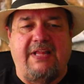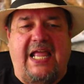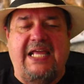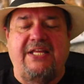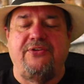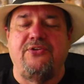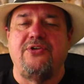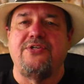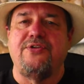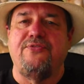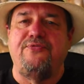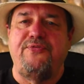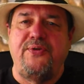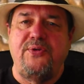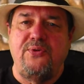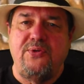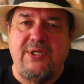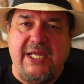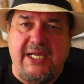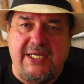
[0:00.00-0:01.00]
and there's a
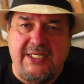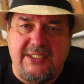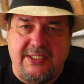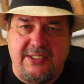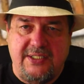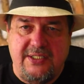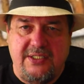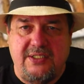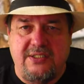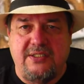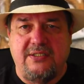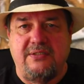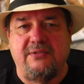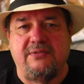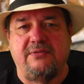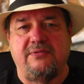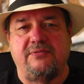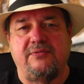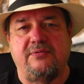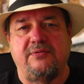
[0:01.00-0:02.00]
few cases
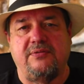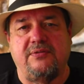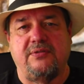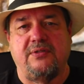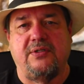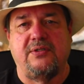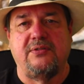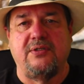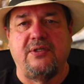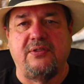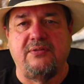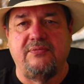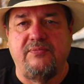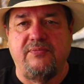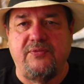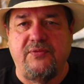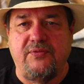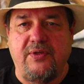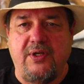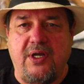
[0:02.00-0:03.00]

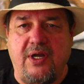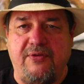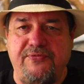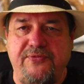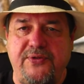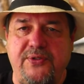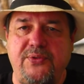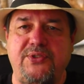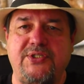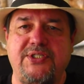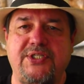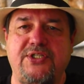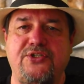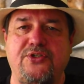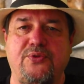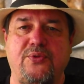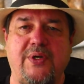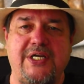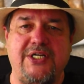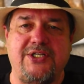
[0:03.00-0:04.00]
a few
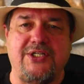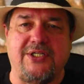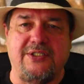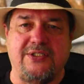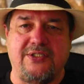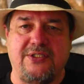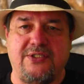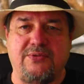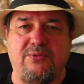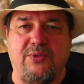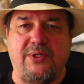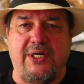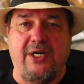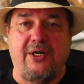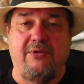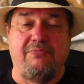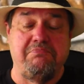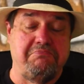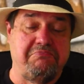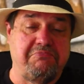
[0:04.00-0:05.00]
situations
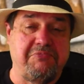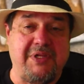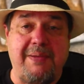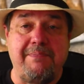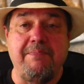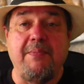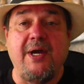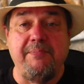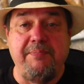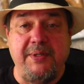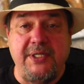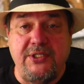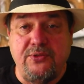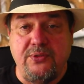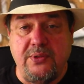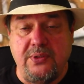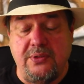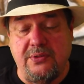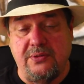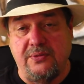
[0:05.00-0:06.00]
where that might be
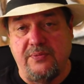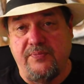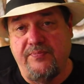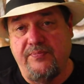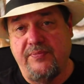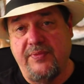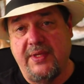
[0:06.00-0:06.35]
true